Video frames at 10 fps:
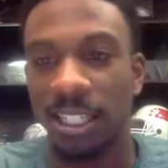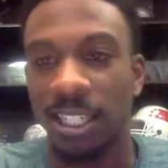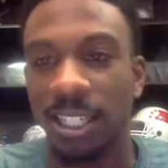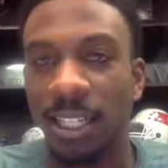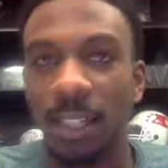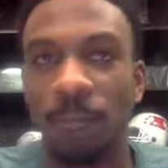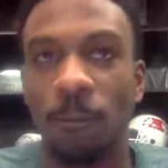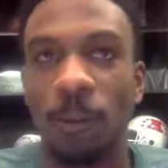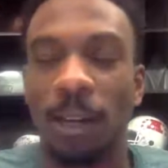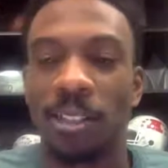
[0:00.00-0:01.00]
And
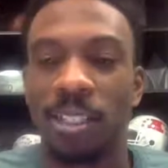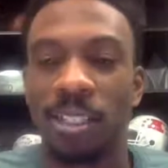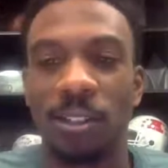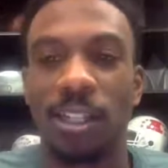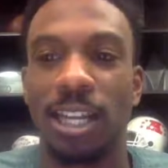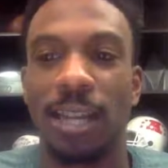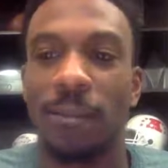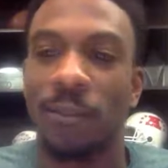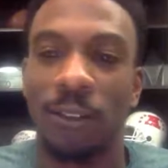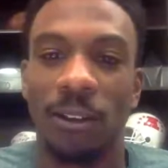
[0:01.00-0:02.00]
when I went to Notre Dame,
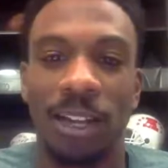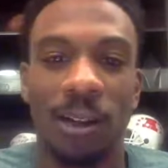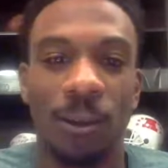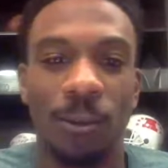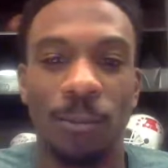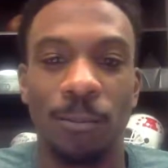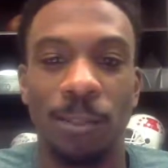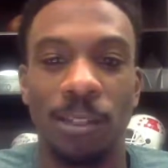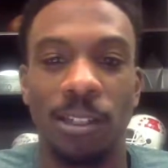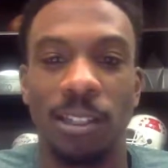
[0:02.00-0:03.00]
it felt like home.
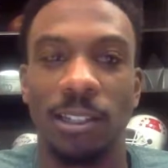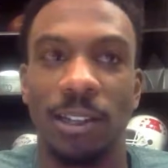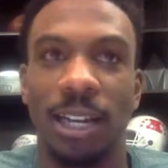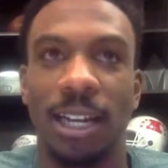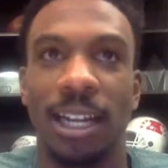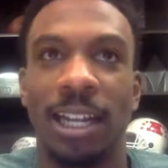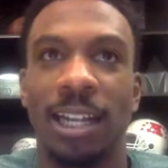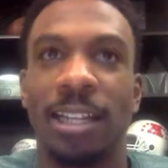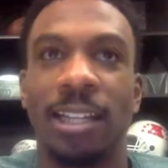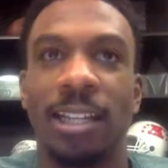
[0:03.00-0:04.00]
I
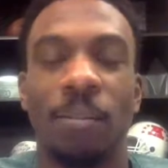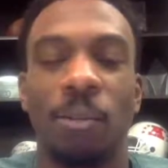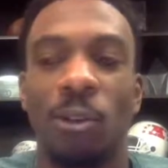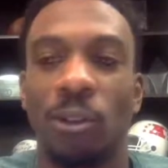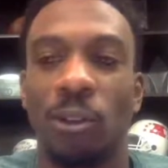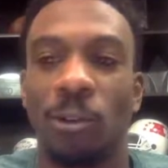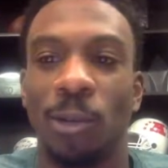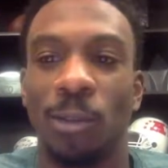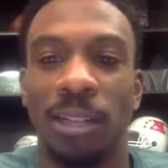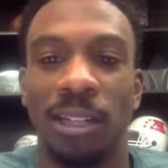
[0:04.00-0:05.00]
had ended up going on a
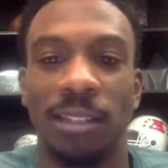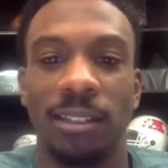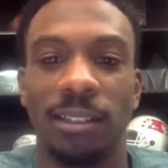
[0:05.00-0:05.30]
real big,